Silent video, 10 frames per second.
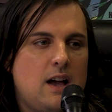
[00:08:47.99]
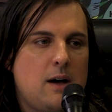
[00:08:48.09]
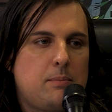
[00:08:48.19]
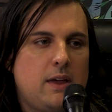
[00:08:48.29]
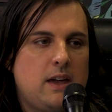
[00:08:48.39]

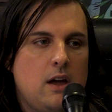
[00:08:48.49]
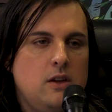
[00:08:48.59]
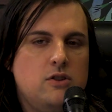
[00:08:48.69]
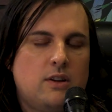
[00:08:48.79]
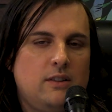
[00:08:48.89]
up. Like,
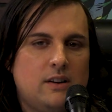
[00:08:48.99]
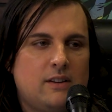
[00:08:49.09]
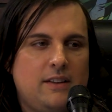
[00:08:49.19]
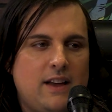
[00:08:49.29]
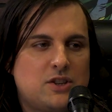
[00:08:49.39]
you can
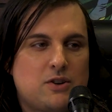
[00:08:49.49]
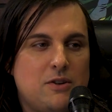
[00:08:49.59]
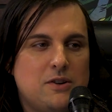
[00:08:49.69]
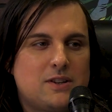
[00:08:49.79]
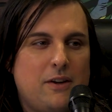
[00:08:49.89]
literally, like,
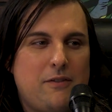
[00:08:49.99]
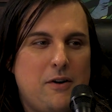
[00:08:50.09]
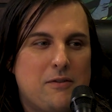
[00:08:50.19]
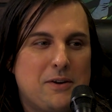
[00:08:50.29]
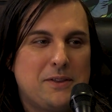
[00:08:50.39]
screw yourself
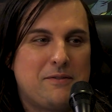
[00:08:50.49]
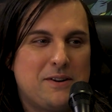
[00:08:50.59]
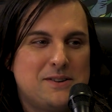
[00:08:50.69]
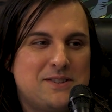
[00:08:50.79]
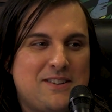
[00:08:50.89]
over on the
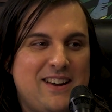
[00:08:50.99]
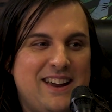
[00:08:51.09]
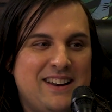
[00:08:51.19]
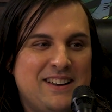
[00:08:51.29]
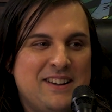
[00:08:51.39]
first screen.